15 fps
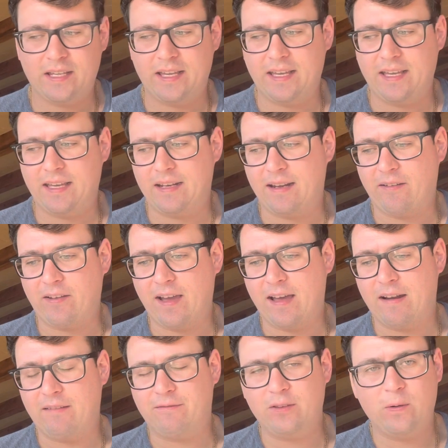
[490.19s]
And I've
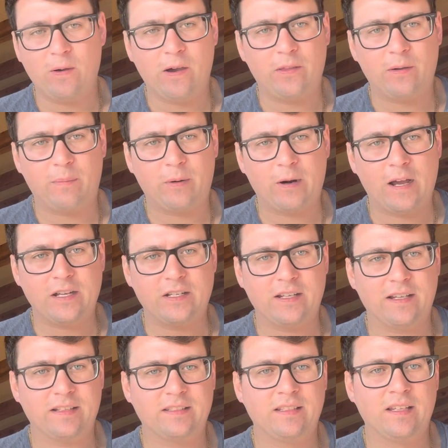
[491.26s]
got a few other
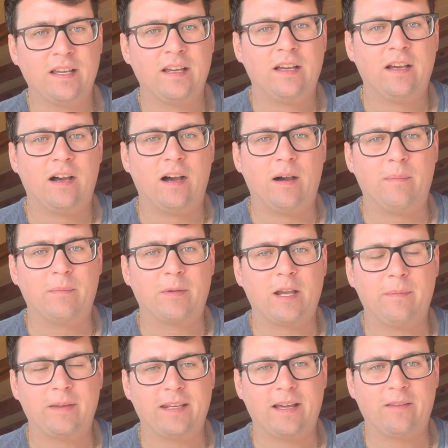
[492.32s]
projects um,
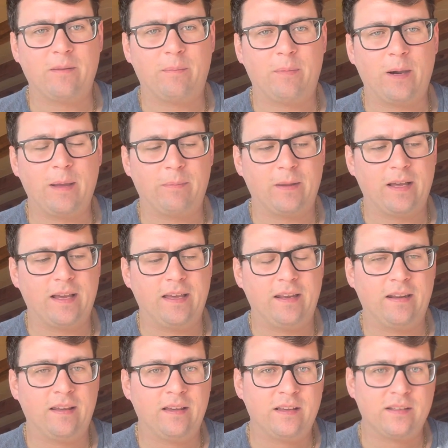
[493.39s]
coming down the
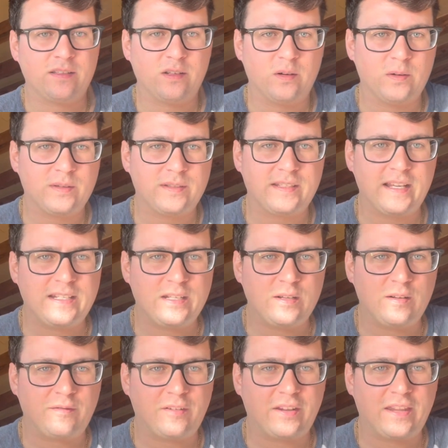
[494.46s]
pipeline. So stay
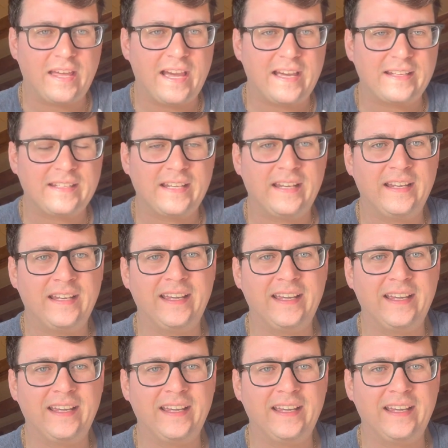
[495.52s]
tuned for that.